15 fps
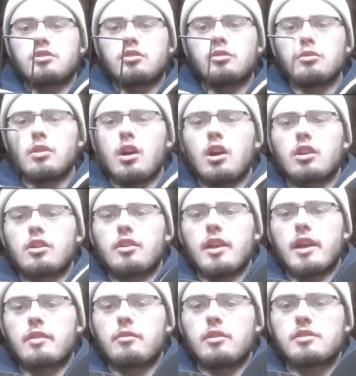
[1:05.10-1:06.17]
2 longer
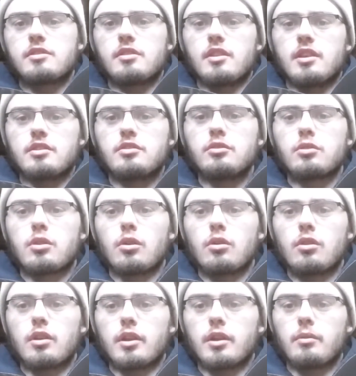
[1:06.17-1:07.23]
neck ones, and then 2
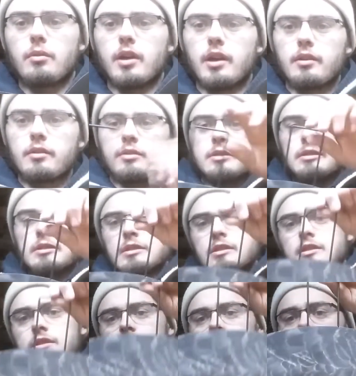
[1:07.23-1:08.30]
quartering away.
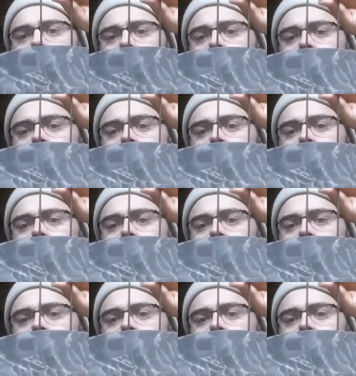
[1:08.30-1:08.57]
They all